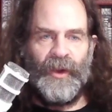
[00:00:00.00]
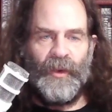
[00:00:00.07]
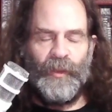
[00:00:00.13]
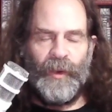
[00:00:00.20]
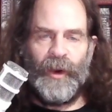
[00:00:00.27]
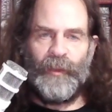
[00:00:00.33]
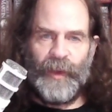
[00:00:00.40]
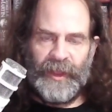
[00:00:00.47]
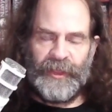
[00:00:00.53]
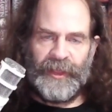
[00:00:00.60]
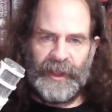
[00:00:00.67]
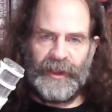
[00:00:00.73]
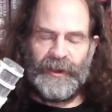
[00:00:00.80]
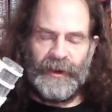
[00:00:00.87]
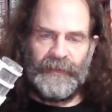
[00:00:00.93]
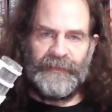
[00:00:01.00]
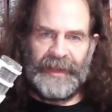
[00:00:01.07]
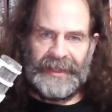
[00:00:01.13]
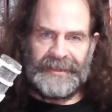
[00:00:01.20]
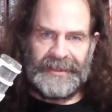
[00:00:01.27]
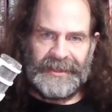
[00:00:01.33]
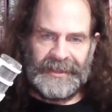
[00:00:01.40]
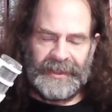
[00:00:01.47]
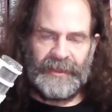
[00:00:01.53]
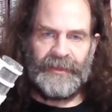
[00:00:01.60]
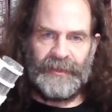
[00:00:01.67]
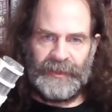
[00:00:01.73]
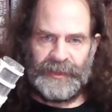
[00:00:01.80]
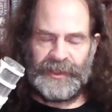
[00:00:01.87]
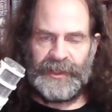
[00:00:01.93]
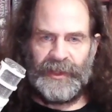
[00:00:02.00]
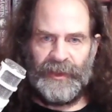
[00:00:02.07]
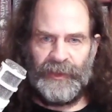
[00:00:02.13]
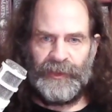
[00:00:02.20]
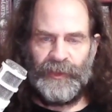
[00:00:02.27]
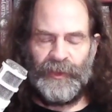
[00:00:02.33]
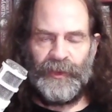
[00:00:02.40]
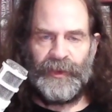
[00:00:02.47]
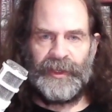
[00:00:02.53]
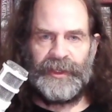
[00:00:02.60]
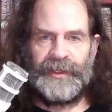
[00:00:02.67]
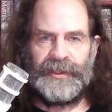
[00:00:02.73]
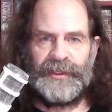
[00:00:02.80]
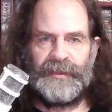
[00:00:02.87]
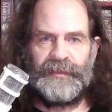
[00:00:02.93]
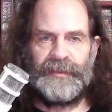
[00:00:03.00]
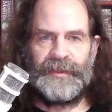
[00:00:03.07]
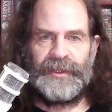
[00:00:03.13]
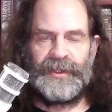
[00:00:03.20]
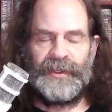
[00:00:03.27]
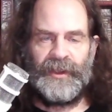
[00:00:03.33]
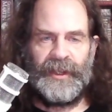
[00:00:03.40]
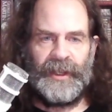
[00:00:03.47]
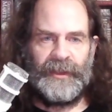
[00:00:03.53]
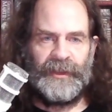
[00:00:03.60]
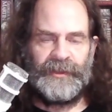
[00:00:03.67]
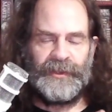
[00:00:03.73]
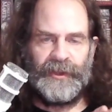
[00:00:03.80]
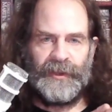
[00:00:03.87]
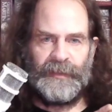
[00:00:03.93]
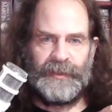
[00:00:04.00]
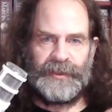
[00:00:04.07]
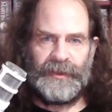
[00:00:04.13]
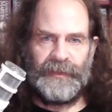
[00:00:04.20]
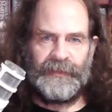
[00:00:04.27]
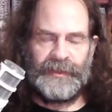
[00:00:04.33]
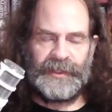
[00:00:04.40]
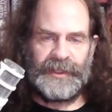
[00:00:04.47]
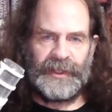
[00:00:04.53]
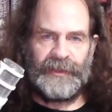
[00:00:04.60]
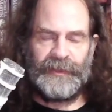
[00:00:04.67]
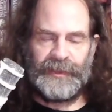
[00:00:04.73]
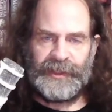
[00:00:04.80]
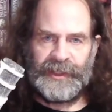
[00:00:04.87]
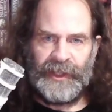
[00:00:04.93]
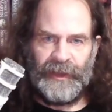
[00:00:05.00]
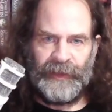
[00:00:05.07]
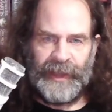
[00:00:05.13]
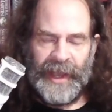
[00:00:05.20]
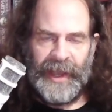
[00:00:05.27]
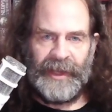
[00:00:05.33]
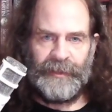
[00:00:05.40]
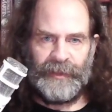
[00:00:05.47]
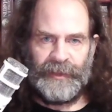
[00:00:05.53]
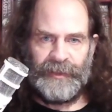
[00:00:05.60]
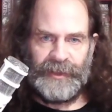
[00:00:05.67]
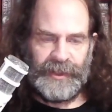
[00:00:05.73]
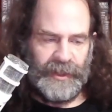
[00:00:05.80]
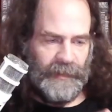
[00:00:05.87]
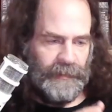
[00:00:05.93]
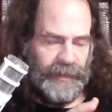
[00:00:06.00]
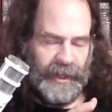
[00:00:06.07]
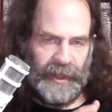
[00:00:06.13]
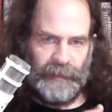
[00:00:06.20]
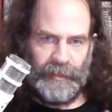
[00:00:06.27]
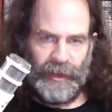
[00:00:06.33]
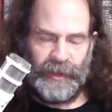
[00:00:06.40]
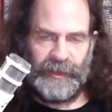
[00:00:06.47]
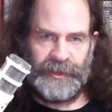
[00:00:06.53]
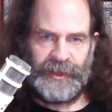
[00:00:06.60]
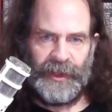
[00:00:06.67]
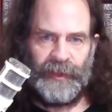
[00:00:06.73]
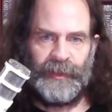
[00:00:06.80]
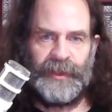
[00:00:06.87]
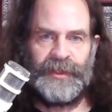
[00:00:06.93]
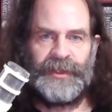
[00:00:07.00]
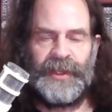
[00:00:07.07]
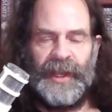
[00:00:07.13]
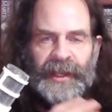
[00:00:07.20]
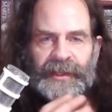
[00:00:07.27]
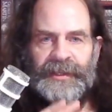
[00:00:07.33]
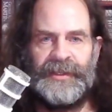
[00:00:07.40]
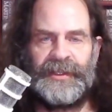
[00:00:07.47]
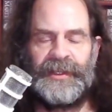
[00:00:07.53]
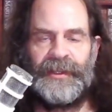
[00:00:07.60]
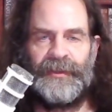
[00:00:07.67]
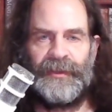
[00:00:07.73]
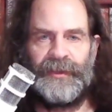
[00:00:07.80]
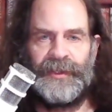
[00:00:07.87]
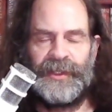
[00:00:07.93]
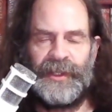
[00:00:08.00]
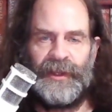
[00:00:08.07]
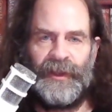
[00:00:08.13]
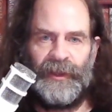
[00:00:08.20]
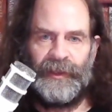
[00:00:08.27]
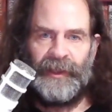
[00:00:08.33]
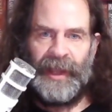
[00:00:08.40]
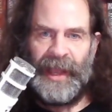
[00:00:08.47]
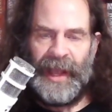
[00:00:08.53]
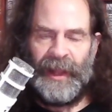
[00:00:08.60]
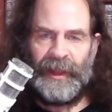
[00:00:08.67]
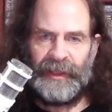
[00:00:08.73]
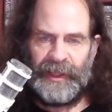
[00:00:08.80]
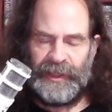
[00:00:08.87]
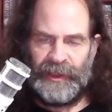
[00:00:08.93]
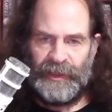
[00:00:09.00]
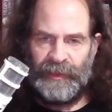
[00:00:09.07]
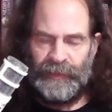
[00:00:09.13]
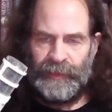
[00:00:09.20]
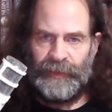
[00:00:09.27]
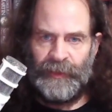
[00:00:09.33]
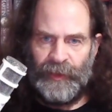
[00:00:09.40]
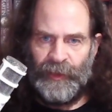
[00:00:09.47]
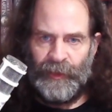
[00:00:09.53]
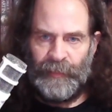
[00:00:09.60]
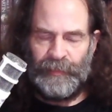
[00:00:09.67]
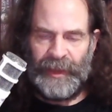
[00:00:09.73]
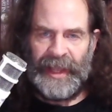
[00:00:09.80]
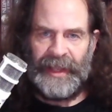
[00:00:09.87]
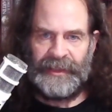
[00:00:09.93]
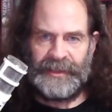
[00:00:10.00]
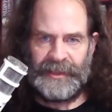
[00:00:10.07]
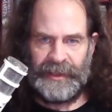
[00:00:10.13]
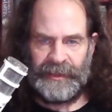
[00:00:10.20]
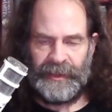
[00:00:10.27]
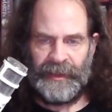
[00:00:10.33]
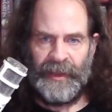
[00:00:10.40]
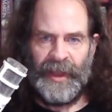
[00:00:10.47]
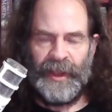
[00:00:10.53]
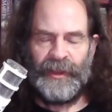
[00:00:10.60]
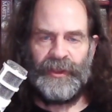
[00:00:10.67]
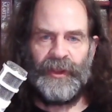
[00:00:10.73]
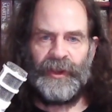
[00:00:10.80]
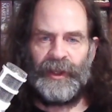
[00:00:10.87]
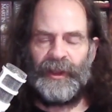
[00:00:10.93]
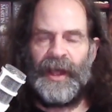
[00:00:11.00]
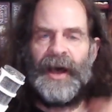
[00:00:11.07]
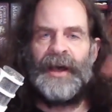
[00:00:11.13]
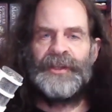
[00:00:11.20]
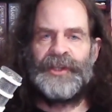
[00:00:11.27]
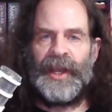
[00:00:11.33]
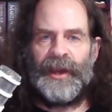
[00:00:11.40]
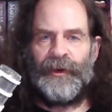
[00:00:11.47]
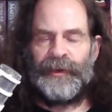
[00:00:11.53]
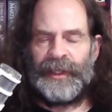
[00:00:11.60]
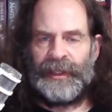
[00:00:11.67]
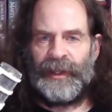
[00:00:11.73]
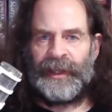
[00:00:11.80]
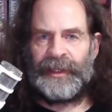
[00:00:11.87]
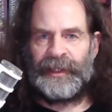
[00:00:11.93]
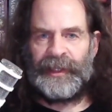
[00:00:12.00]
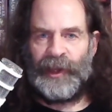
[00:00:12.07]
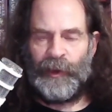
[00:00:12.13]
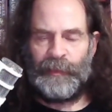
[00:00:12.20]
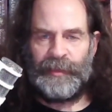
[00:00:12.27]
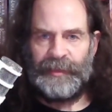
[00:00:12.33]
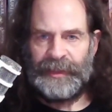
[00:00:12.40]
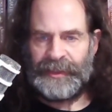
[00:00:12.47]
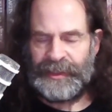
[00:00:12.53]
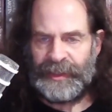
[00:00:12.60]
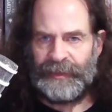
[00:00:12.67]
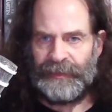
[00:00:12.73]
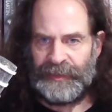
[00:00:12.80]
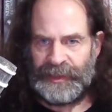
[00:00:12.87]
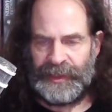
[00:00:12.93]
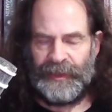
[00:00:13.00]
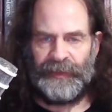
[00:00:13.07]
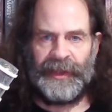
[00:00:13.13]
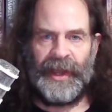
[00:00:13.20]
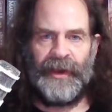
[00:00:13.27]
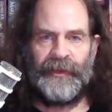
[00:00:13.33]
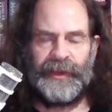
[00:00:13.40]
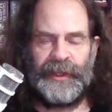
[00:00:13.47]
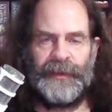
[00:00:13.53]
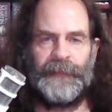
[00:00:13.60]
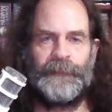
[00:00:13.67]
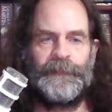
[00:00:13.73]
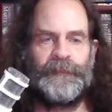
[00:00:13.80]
what we think of as single-celled organisms in the terms of single-celled animals being protozoans and single-celled algae or plants that are not a larger algae like a kelp, but a single-celled algae.